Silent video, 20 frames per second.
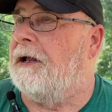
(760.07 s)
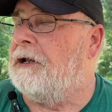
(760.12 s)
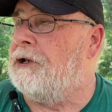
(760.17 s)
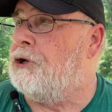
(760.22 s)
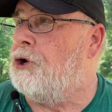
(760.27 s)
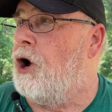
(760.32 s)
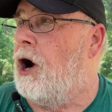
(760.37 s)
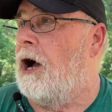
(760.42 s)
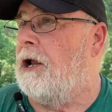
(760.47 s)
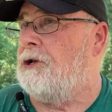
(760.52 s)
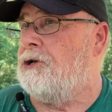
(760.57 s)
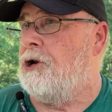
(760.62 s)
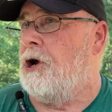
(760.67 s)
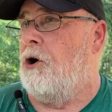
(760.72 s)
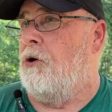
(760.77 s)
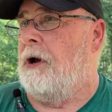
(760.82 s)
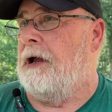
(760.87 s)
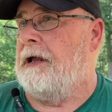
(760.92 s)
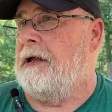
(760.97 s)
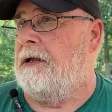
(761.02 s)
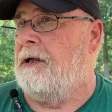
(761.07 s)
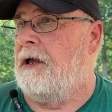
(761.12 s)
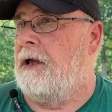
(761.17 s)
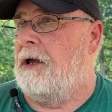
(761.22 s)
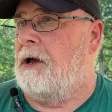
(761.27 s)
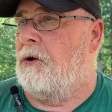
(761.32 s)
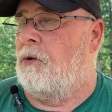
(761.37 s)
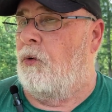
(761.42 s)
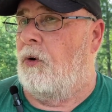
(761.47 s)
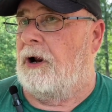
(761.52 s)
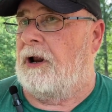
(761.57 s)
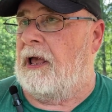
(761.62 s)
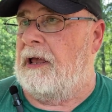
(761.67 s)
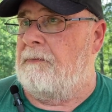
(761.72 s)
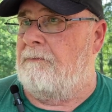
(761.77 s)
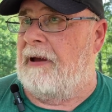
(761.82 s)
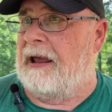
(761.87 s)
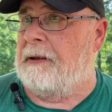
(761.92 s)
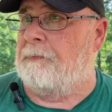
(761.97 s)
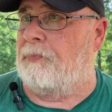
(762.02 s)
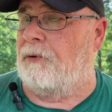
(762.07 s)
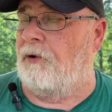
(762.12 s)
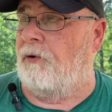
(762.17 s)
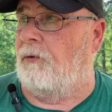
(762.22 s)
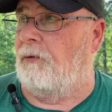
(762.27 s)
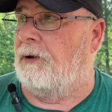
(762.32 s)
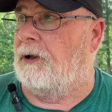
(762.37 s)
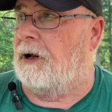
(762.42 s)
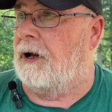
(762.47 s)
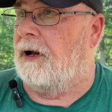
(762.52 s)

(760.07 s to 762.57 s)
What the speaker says: not knowing what a maple